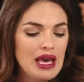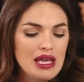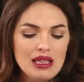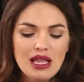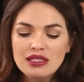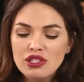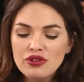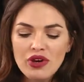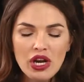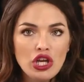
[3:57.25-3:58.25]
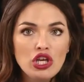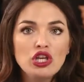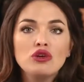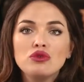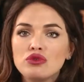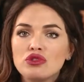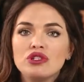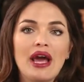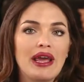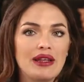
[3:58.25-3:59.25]
unless you've got a huge
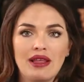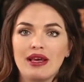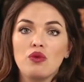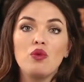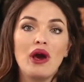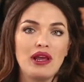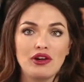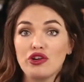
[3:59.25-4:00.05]
night, like a wedding, or